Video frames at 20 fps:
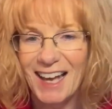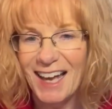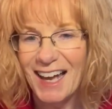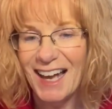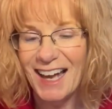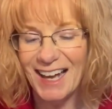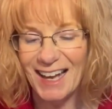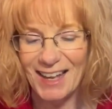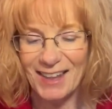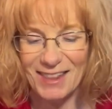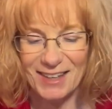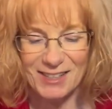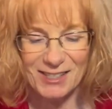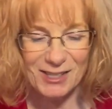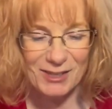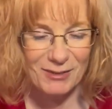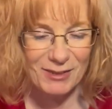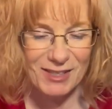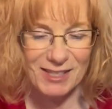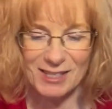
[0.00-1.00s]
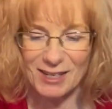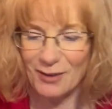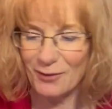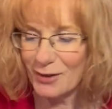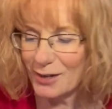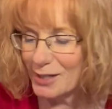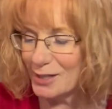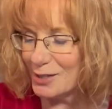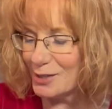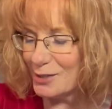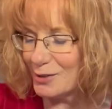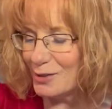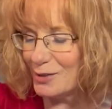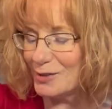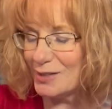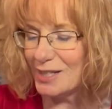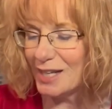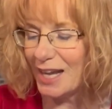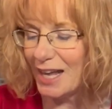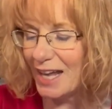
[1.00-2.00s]
that's the ones that I wanted to show you
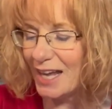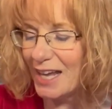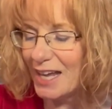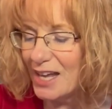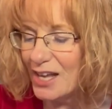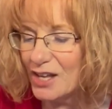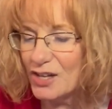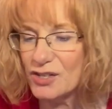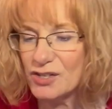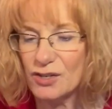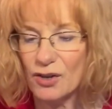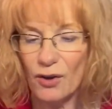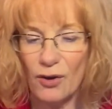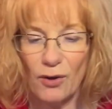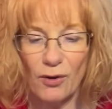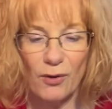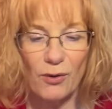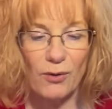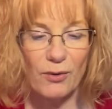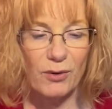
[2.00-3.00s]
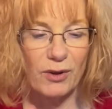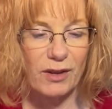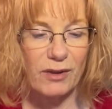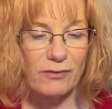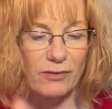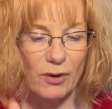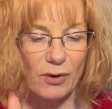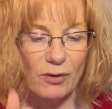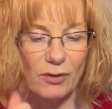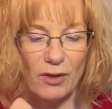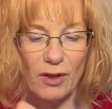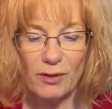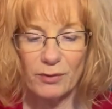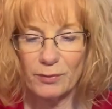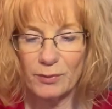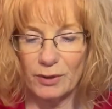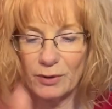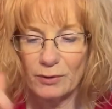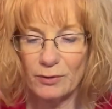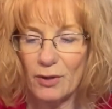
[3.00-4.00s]
today. So EnviroCloth,
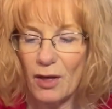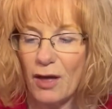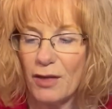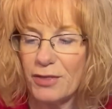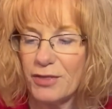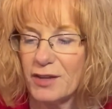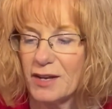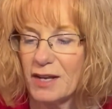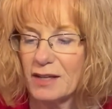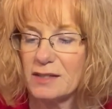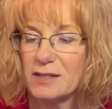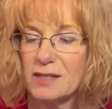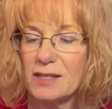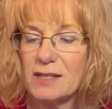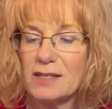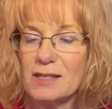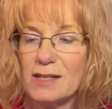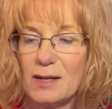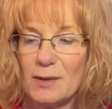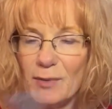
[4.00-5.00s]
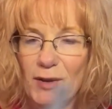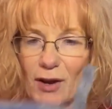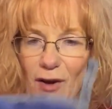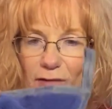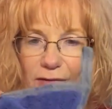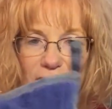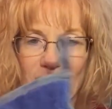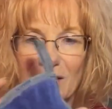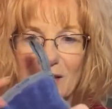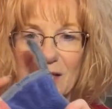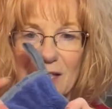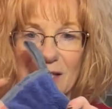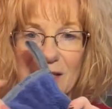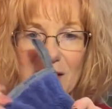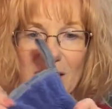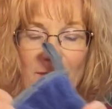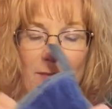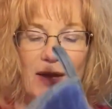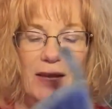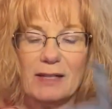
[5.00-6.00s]
window cloth. The next thing is going to be our fun
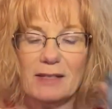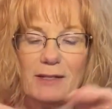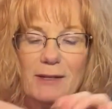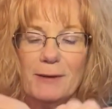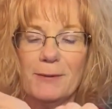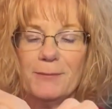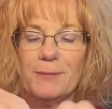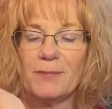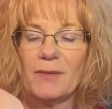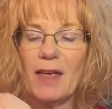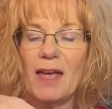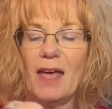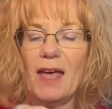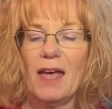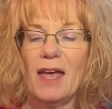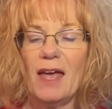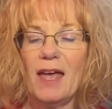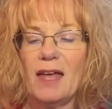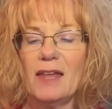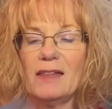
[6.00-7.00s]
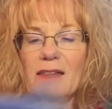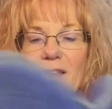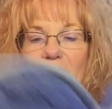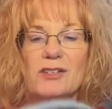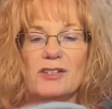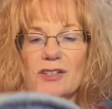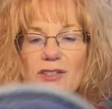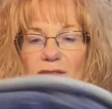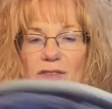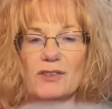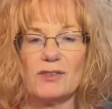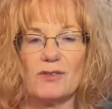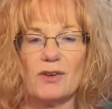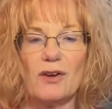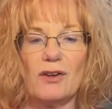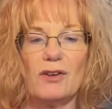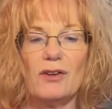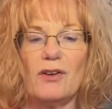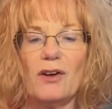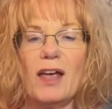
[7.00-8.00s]
dusting mitt. And this just fits right
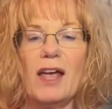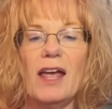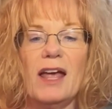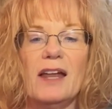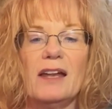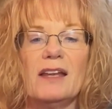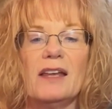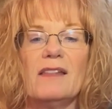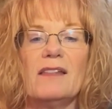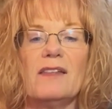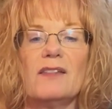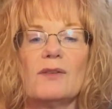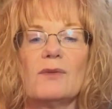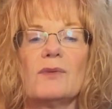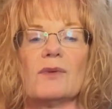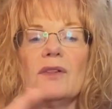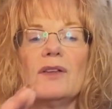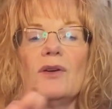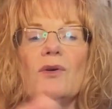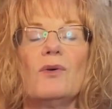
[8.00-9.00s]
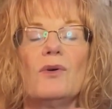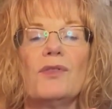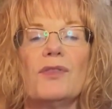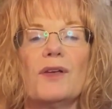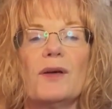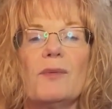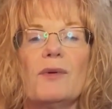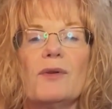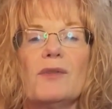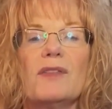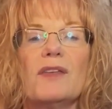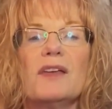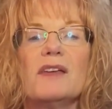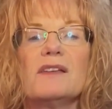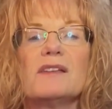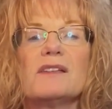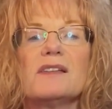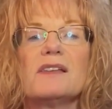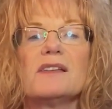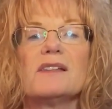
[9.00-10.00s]
on your hand. And then the really cool thing about
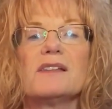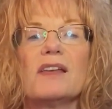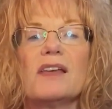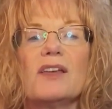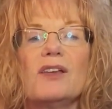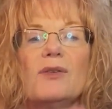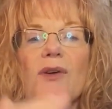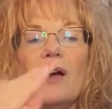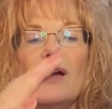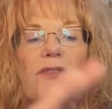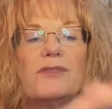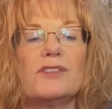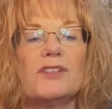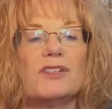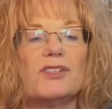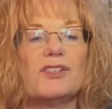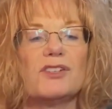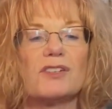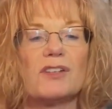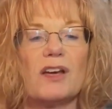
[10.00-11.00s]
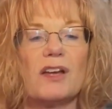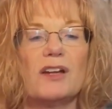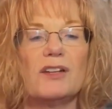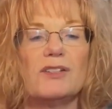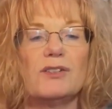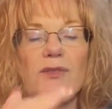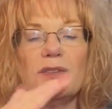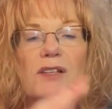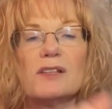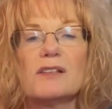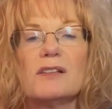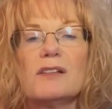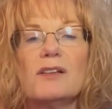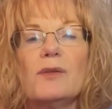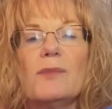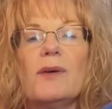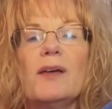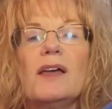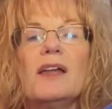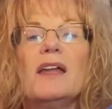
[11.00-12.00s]
this is that you have to just kind of do this a little
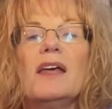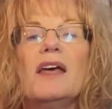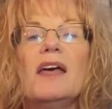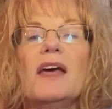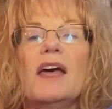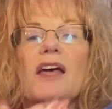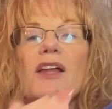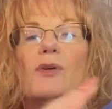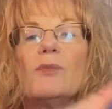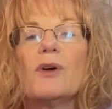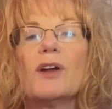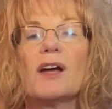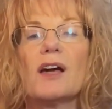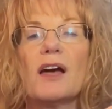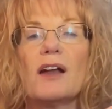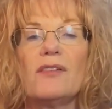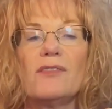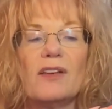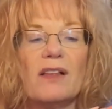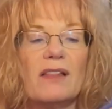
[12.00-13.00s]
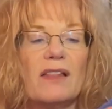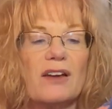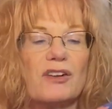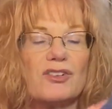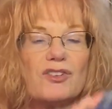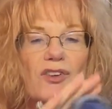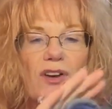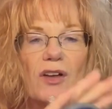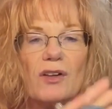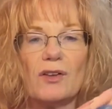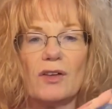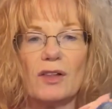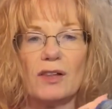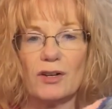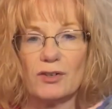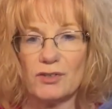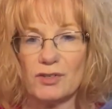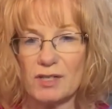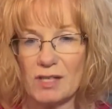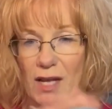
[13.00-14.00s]
bit, and you want to kind of
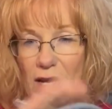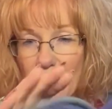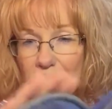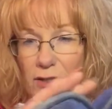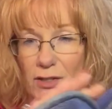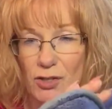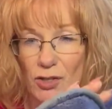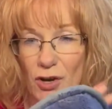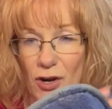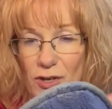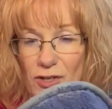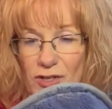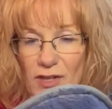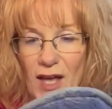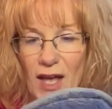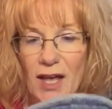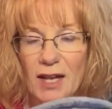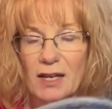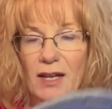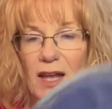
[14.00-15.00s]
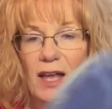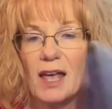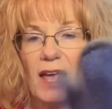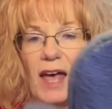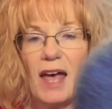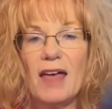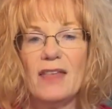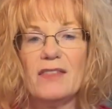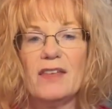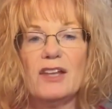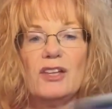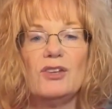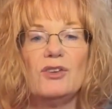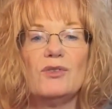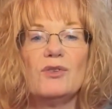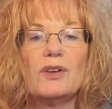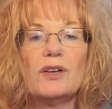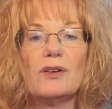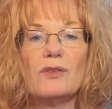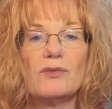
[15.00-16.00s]
electrostatically charge that. And then you
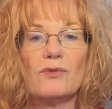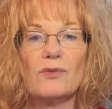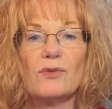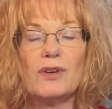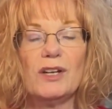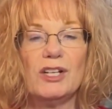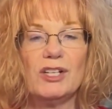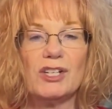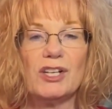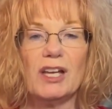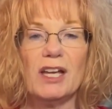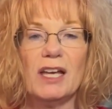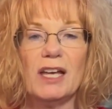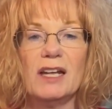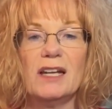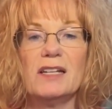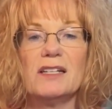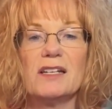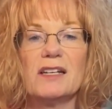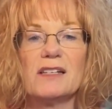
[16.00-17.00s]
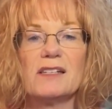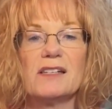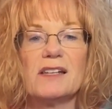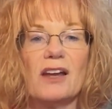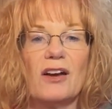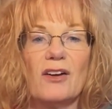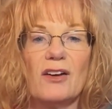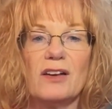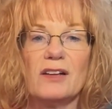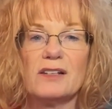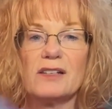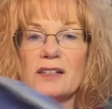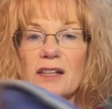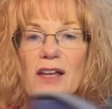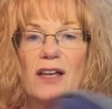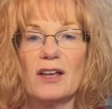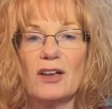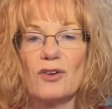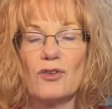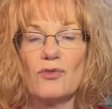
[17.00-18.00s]
can reach in and dust areas
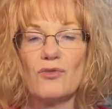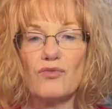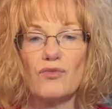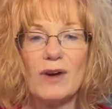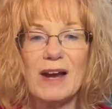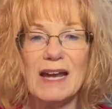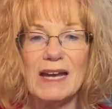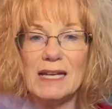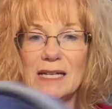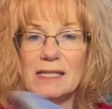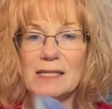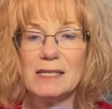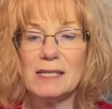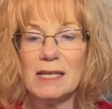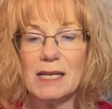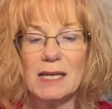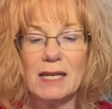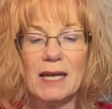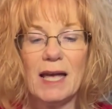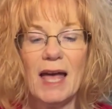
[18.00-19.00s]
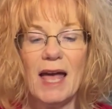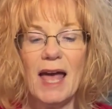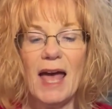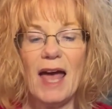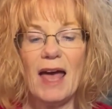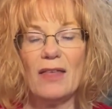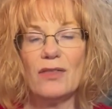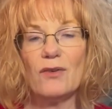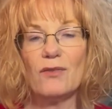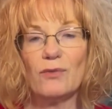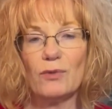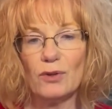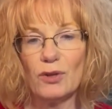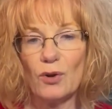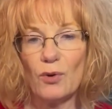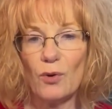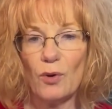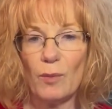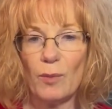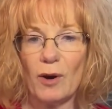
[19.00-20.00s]
like crazy. And the really
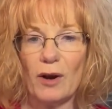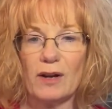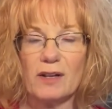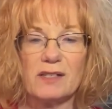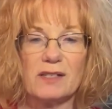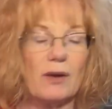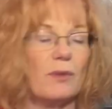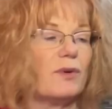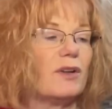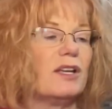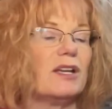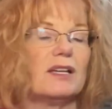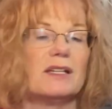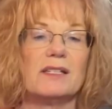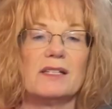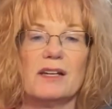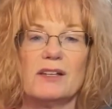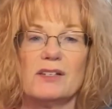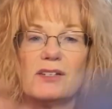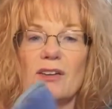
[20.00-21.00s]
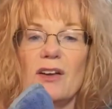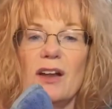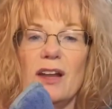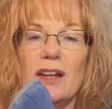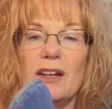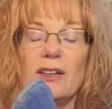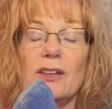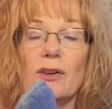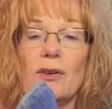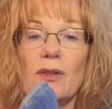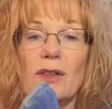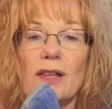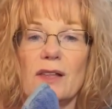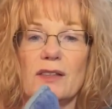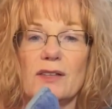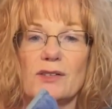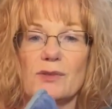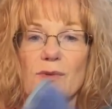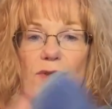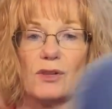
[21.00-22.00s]
cool part is that when you get dust on it and you go like
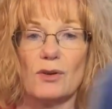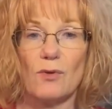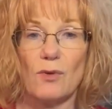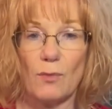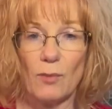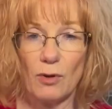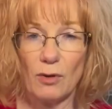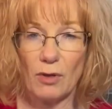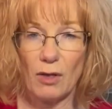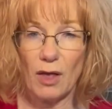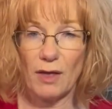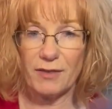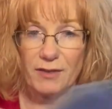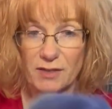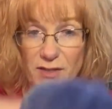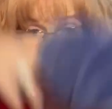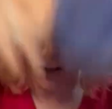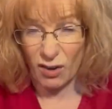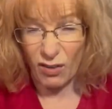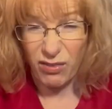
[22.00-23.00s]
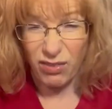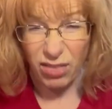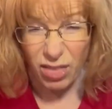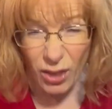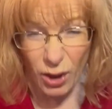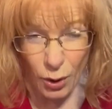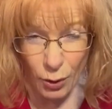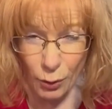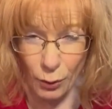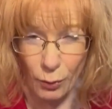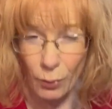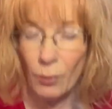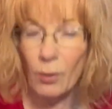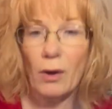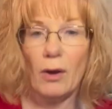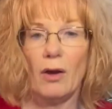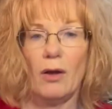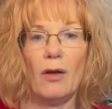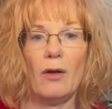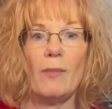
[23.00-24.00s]
this with a normal cloth, it's going to go phew,
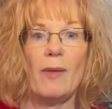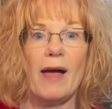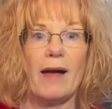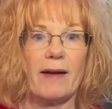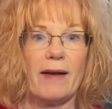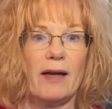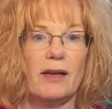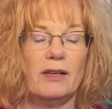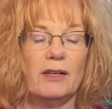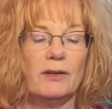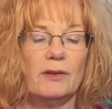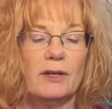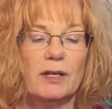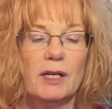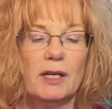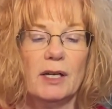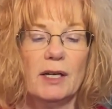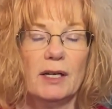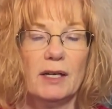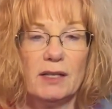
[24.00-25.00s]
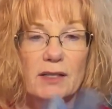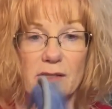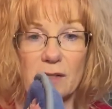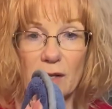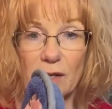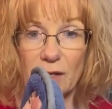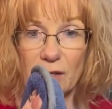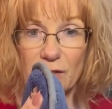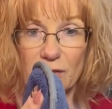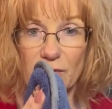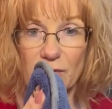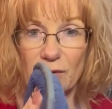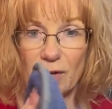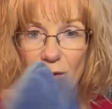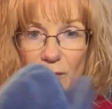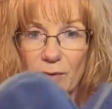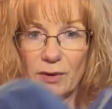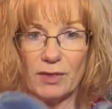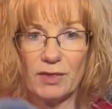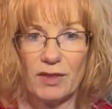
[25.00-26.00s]
all back at you. It's not going to do
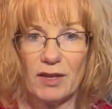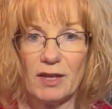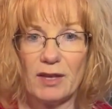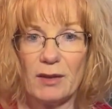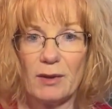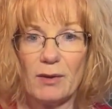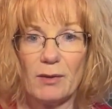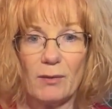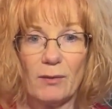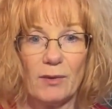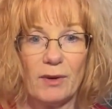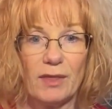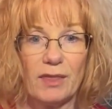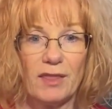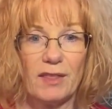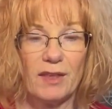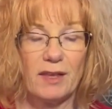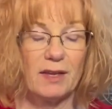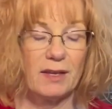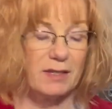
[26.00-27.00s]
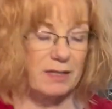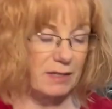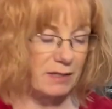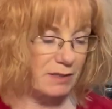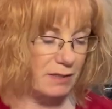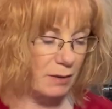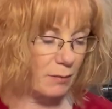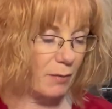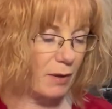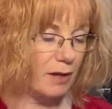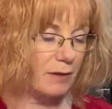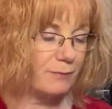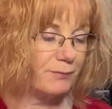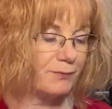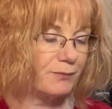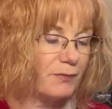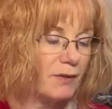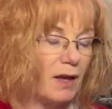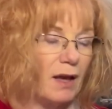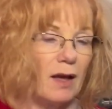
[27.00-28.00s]
that with the dusting mitt.
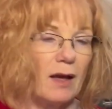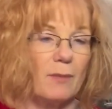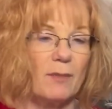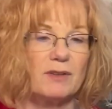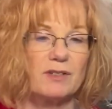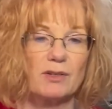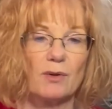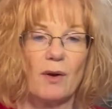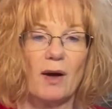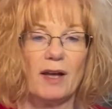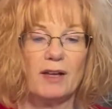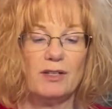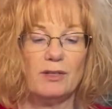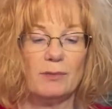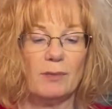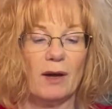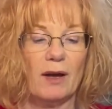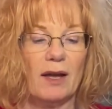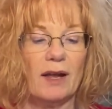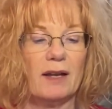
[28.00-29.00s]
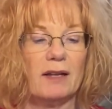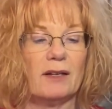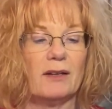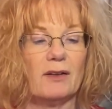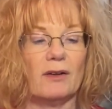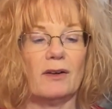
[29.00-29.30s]
So I do mine